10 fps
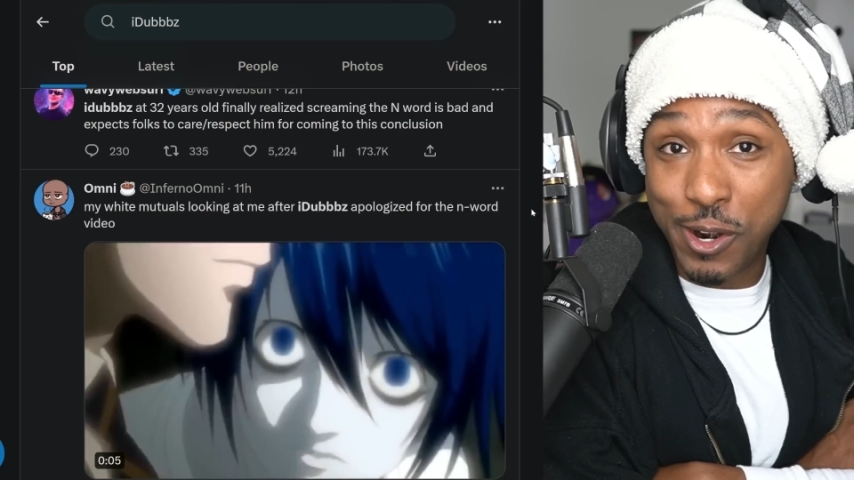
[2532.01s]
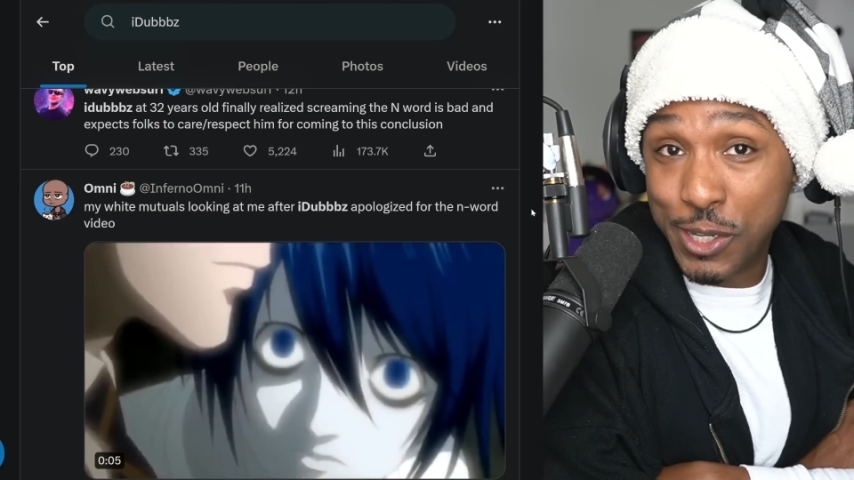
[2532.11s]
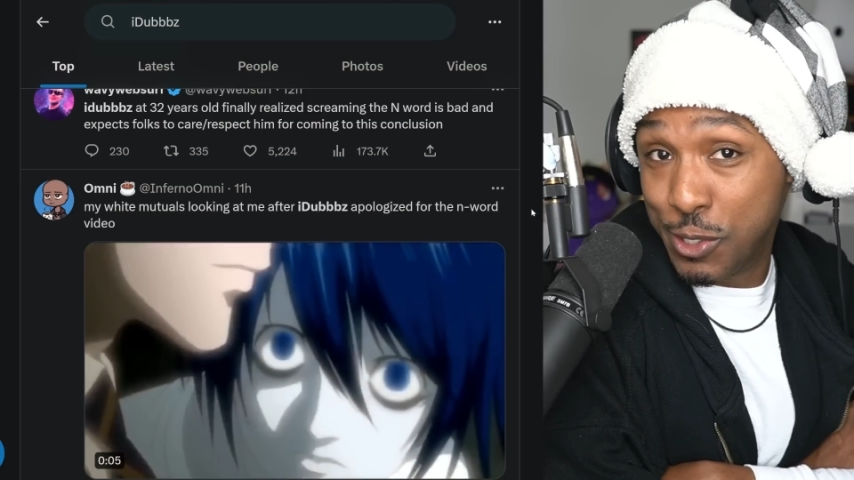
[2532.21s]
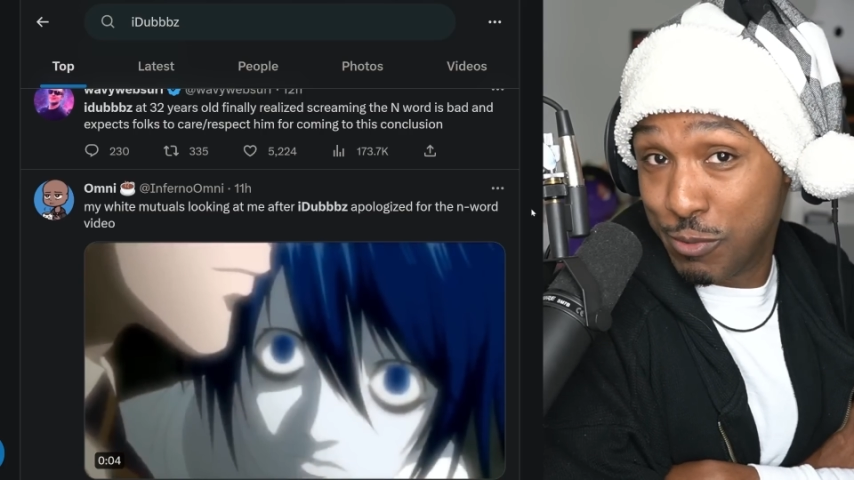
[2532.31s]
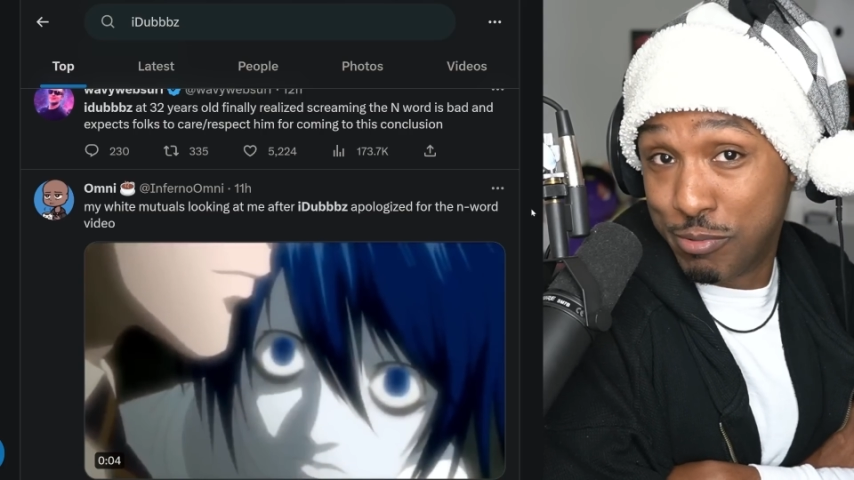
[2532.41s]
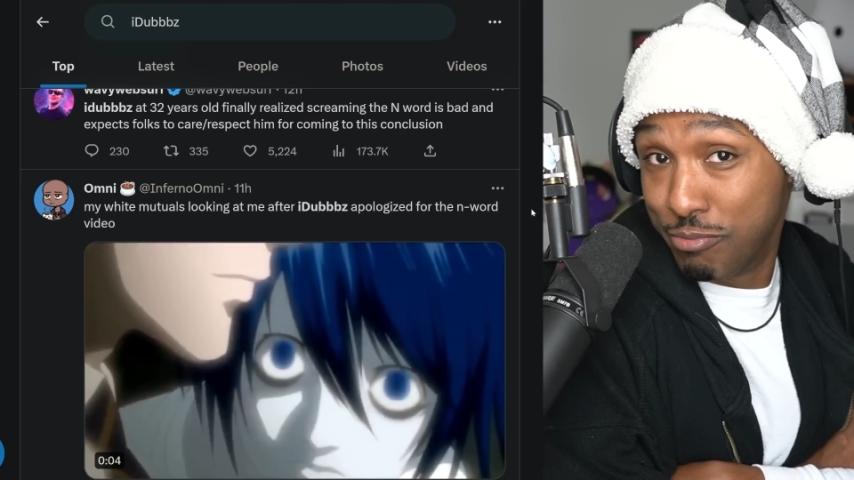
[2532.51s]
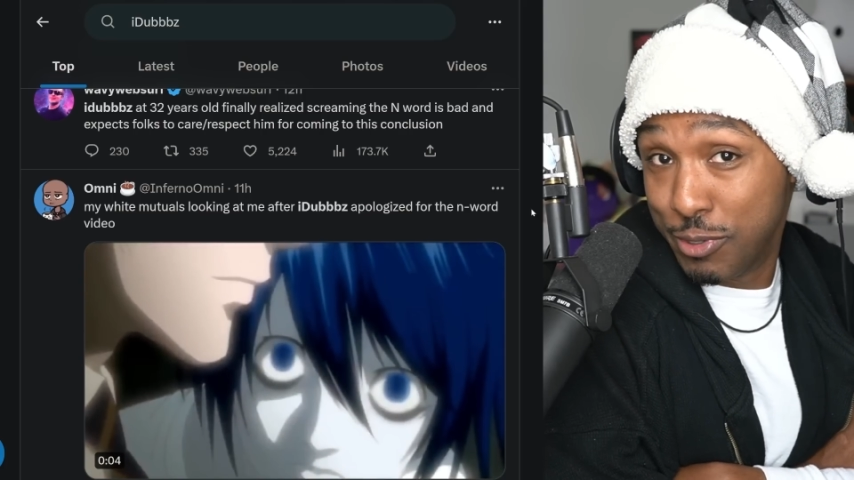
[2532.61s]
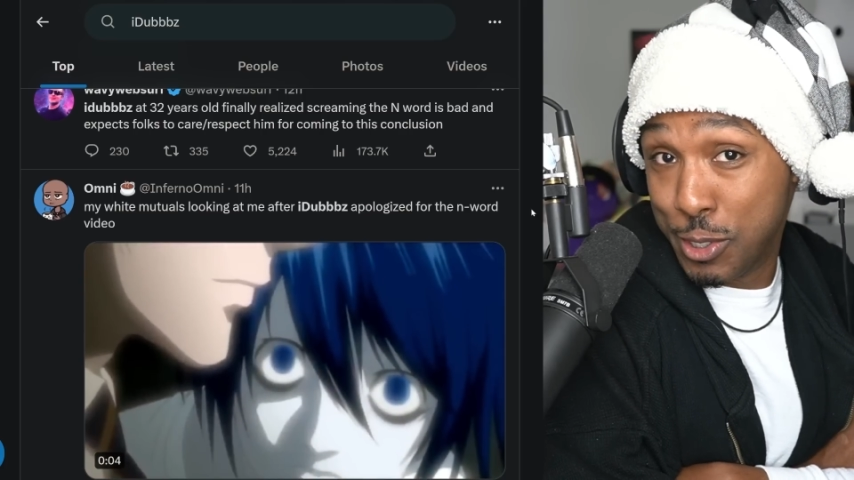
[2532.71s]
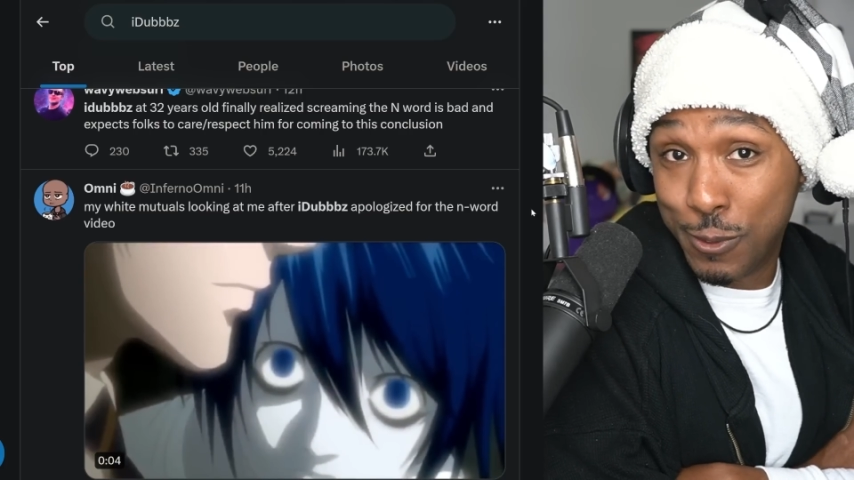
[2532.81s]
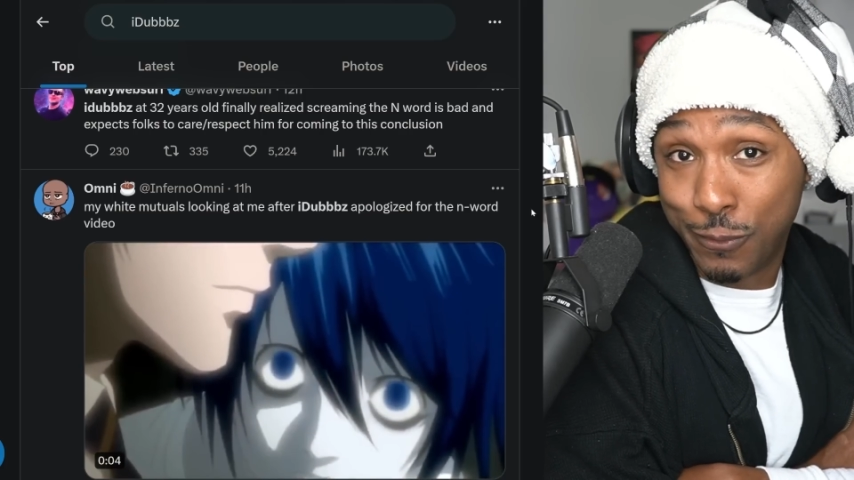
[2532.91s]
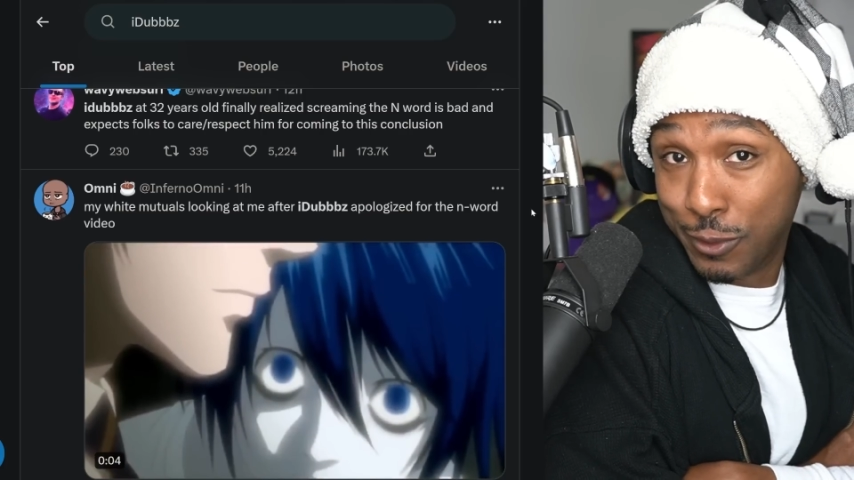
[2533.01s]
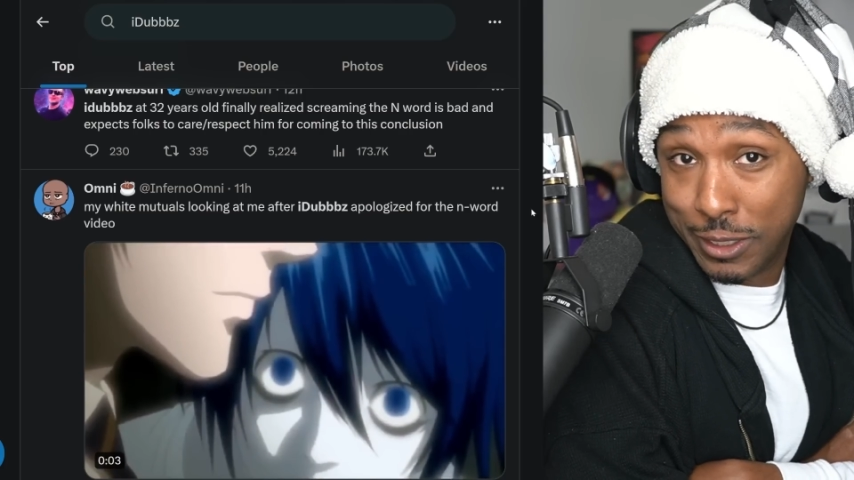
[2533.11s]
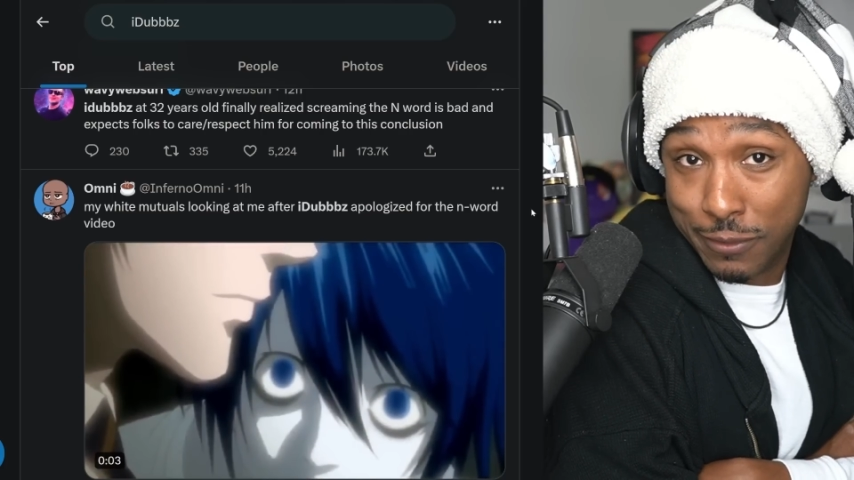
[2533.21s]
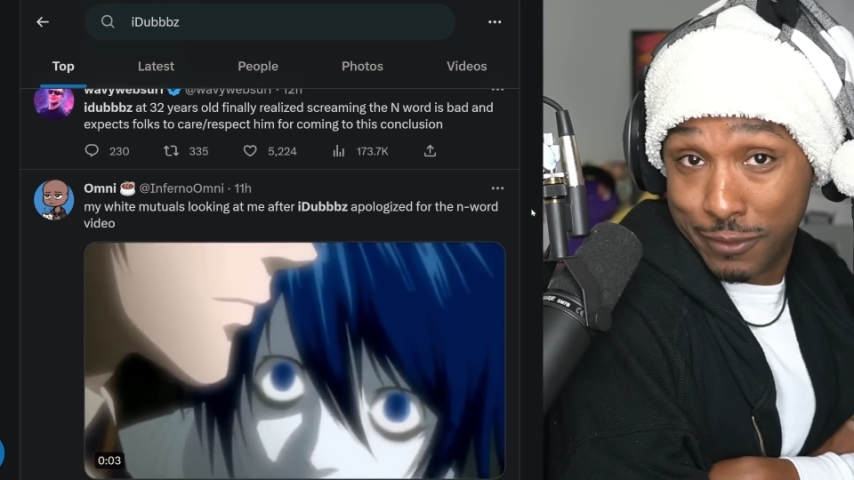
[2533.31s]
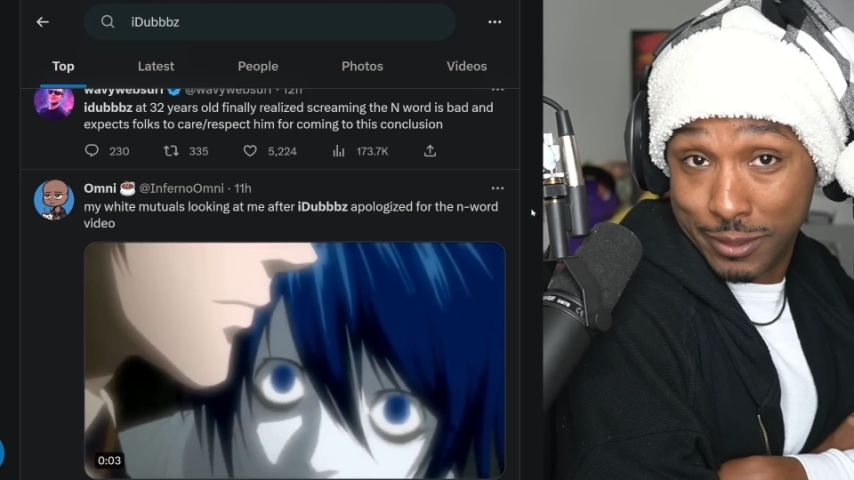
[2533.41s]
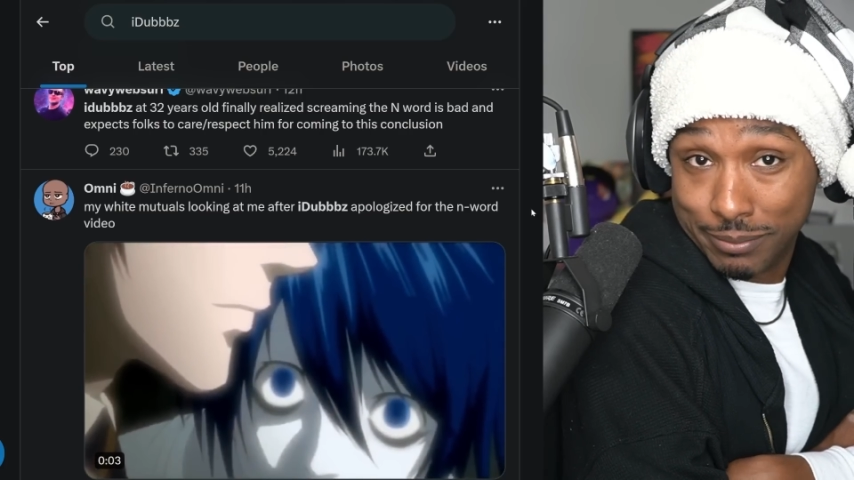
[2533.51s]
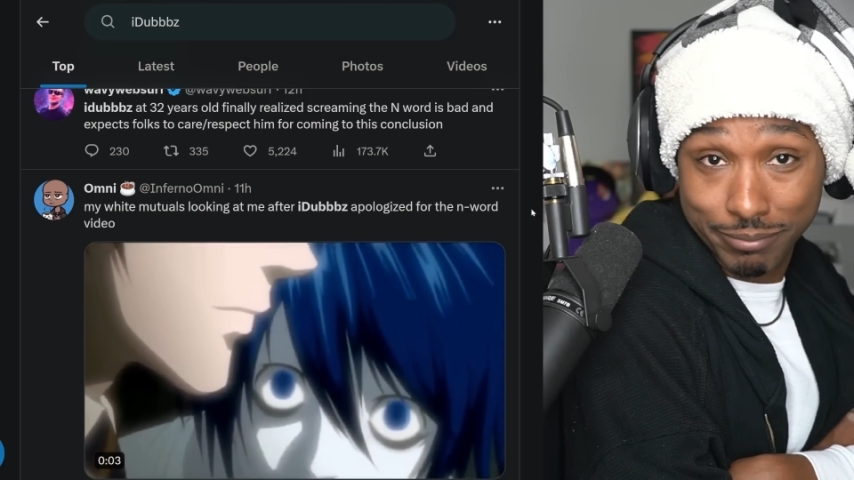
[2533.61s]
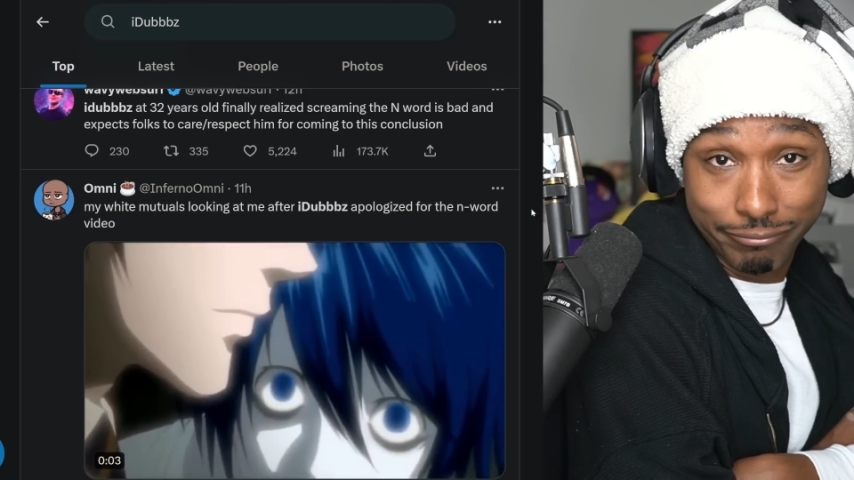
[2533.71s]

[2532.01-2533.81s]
Do you forgive him?